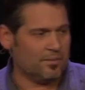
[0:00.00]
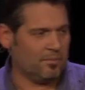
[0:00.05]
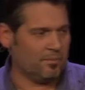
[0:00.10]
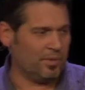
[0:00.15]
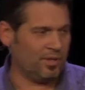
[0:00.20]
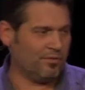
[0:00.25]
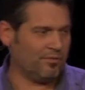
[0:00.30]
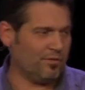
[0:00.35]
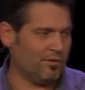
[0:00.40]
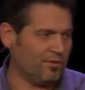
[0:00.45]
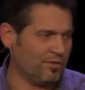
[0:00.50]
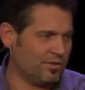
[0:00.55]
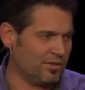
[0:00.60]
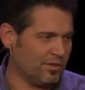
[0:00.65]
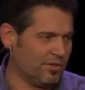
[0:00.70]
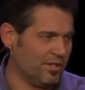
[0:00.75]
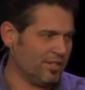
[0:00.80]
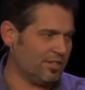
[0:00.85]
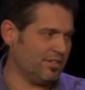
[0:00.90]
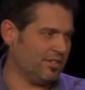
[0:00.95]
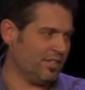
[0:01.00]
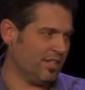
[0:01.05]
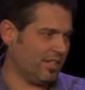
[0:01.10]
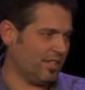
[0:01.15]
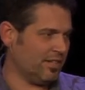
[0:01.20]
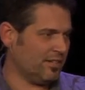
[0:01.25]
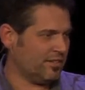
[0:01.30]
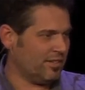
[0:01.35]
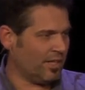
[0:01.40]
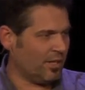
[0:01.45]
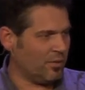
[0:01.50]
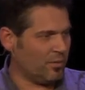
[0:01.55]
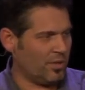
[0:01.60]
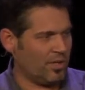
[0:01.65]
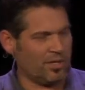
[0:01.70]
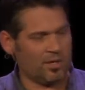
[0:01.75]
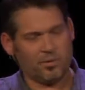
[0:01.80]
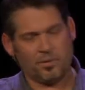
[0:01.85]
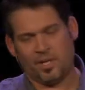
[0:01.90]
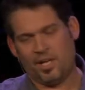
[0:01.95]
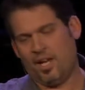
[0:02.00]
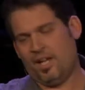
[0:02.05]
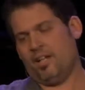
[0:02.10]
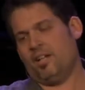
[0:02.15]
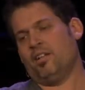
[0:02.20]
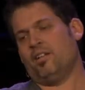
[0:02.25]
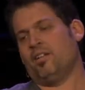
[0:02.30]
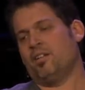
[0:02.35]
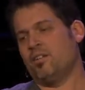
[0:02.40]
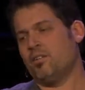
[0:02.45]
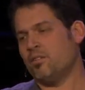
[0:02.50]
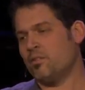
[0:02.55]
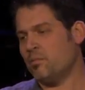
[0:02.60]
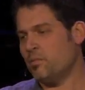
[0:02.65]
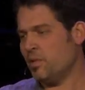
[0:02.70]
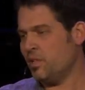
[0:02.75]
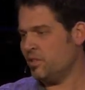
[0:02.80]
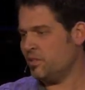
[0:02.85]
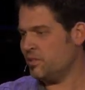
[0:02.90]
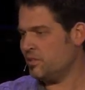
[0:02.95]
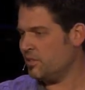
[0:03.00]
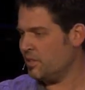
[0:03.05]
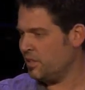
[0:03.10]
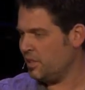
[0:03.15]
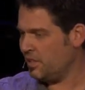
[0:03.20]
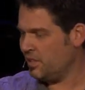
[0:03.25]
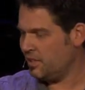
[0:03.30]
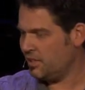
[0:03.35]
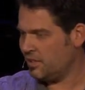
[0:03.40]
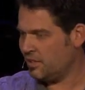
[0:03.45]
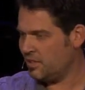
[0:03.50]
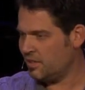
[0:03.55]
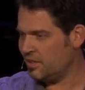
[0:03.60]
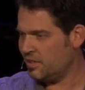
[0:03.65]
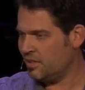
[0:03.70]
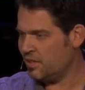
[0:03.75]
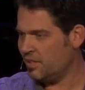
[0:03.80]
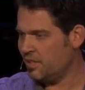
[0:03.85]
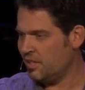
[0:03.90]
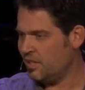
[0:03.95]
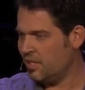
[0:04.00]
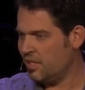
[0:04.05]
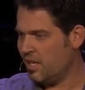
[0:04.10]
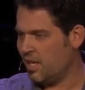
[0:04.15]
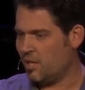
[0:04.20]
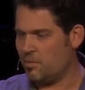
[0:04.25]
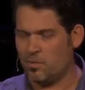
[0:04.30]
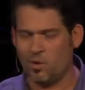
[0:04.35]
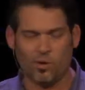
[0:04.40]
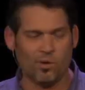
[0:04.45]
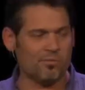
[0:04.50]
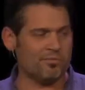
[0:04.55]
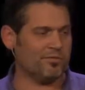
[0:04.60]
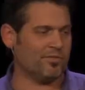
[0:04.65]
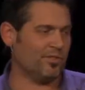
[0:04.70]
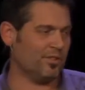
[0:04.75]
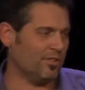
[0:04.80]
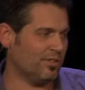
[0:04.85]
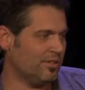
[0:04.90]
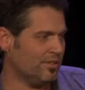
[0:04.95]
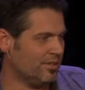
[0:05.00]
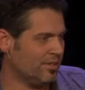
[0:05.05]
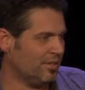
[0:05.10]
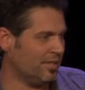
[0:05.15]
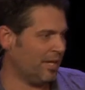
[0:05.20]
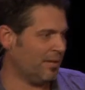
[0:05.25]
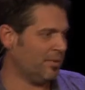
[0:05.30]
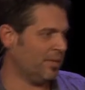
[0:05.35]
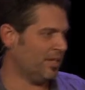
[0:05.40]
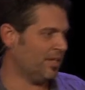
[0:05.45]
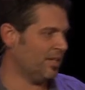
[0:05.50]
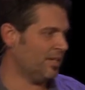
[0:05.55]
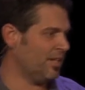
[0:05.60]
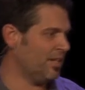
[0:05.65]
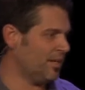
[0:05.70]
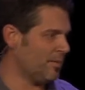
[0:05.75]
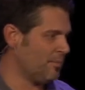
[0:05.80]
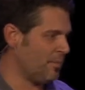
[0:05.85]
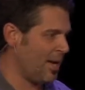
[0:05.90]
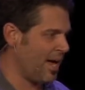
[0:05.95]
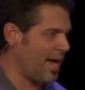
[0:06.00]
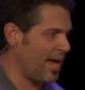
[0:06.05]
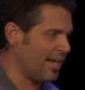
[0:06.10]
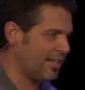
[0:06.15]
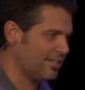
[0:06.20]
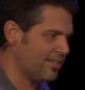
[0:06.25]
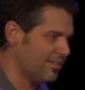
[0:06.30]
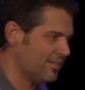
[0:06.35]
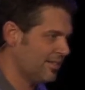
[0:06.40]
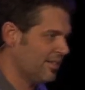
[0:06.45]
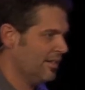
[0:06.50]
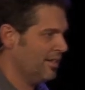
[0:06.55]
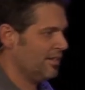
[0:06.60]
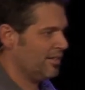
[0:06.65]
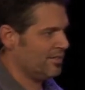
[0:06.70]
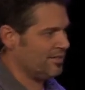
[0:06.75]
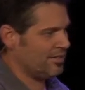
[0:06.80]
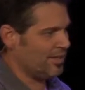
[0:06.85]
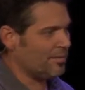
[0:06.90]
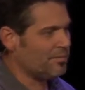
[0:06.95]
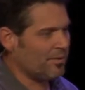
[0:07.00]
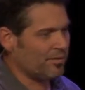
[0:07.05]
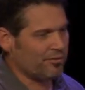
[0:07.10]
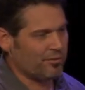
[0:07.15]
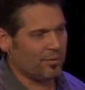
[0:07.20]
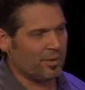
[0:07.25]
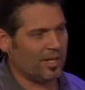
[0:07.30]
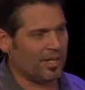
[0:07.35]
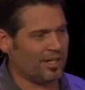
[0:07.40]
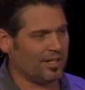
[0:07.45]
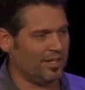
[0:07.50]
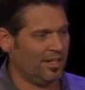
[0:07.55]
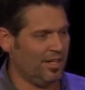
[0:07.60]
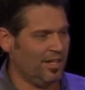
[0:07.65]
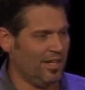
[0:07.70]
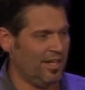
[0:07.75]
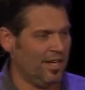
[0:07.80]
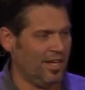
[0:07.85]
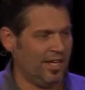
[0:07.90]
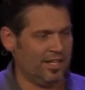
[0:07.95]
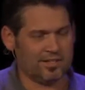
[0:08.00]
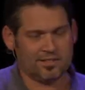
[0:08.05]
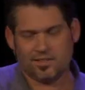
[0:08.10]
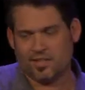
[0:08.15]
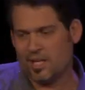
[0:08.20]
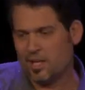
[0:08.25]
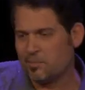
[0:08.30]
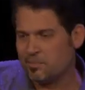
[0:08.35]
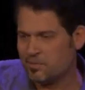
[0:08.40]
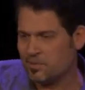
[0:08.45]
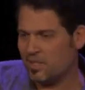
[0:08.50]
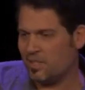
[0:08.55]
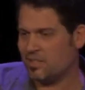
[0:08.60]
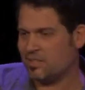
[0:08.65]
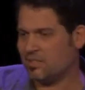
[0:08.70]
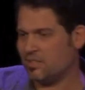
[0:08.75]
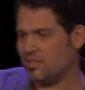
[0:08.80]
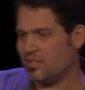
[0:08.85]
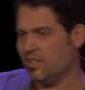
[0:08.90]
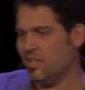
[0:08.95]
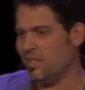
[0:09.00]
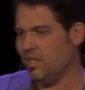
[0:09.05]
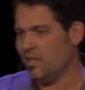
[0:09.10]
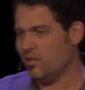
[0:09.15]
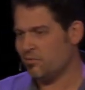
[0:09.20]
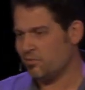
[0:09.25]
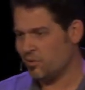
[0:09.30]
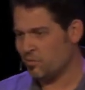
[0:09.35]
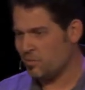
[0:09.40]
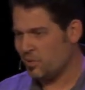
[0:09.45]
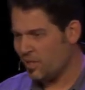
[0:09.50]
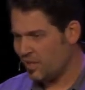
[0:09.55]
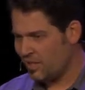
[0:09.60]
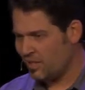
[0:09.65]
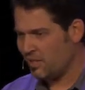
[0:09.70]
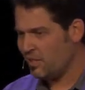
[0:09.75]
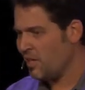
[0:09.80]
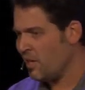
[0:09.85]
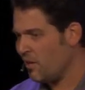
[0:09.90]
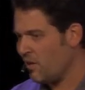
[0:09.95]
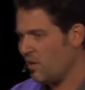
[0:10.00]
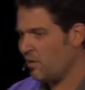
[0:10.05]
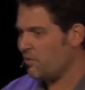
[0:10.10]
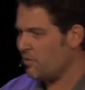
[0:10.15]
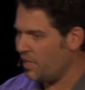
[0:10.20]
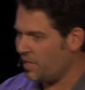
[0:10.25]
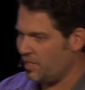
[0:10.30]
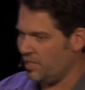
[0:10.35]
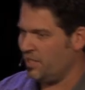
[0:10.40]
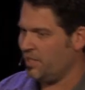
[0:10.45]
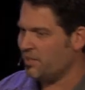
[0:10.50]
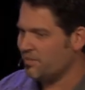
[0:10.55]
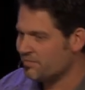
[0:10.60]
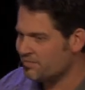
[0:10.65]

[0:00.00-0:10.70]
be futuristic and say, where are we headed in youth ministry? I'm hopeful that we can get past some of what has kept us from getting there already.